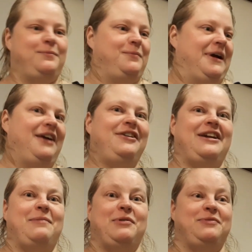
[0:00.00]
where did
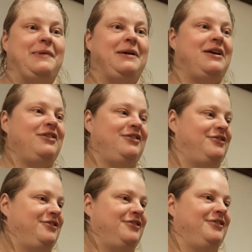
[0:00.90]
I put my
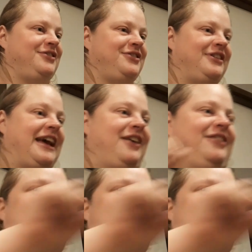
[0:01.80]
colors? There.